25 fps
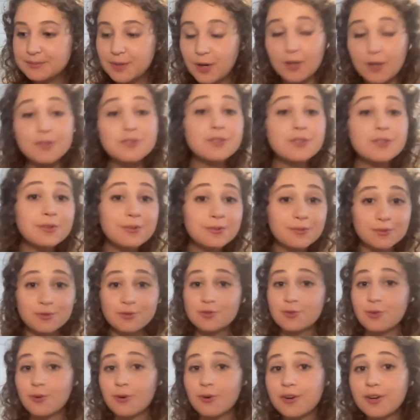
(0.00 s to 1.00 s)
Also,
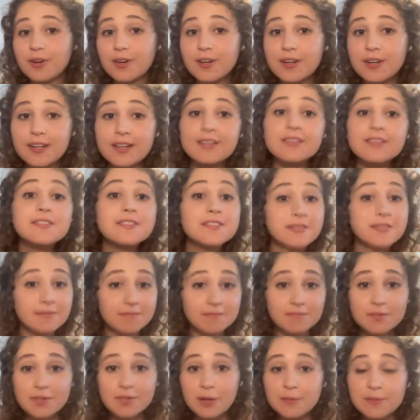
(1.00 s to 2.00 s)
shorter is
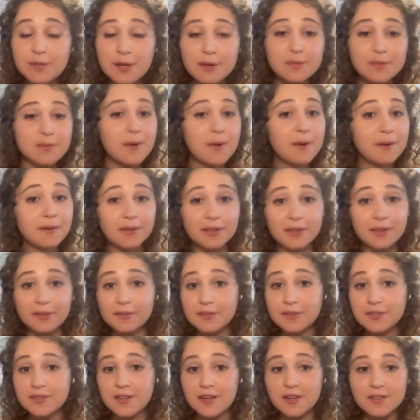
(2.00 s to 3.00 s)
sometimes better. Like if
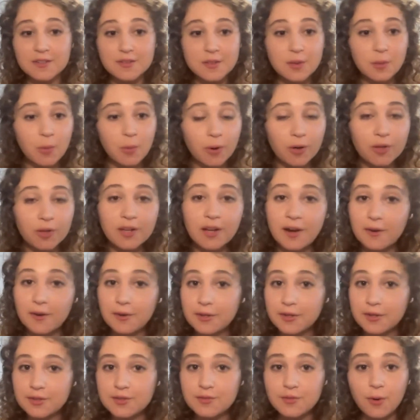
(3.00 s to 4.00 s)
it says the word
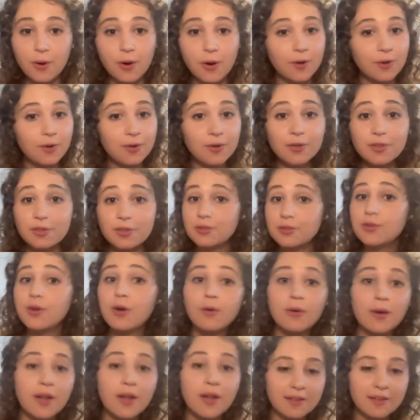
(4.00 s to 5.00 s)
count is 400, you
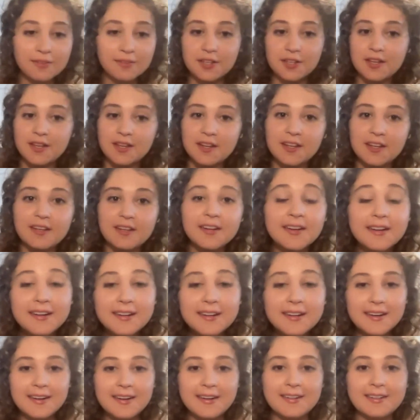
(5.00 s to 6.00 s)
don't have to hit
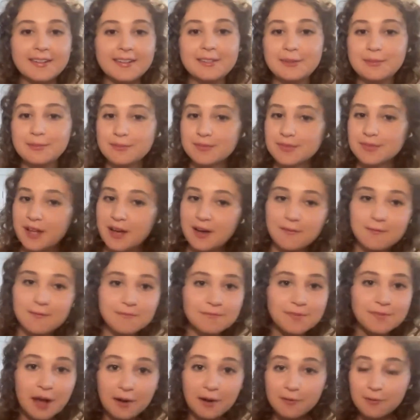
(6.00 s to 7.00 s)

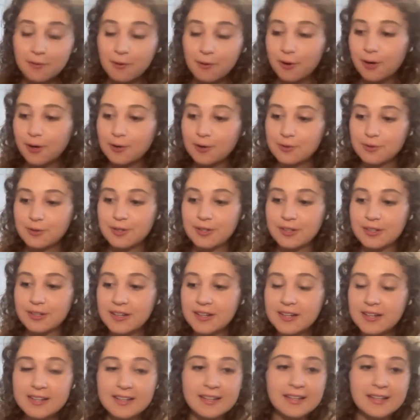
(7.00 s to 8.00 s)
that 400.
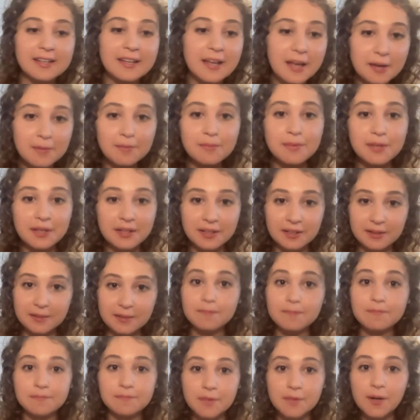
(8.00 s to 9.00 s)
It can be
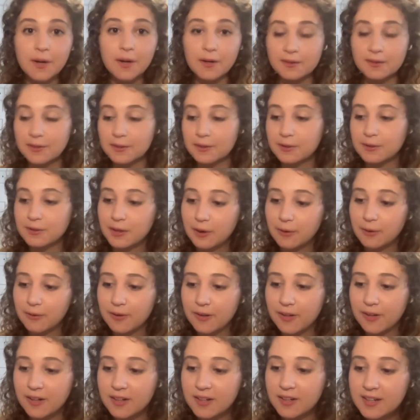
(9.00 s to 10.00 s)
a little
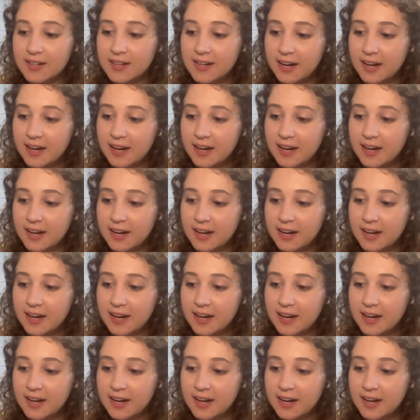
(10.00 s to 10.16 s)
lower.